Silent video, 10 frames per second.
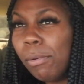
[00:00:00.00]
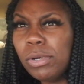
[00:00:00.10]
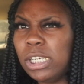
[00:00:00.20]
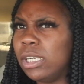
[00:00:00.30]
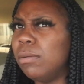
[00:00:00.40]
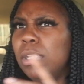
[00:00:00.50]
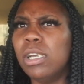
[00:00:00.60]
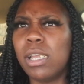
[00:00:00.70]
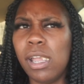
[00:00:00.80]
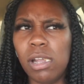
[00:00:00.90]
but when I come
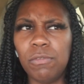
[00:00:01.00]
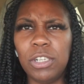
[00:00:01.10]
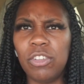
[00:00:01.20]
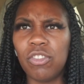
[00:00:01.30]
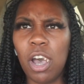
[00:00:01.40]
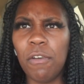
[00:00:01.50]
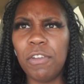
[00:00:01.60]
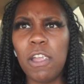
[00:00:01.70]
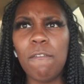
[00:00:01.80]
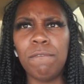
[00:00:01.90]
here again for this
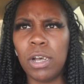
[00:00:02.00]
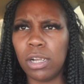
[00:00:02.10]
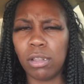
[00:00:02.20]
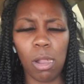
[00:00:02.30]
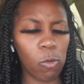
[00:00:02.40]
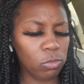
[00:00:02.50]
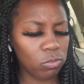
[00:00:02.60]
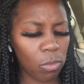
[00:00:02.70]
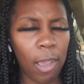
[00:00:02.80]
coffee, fuck no.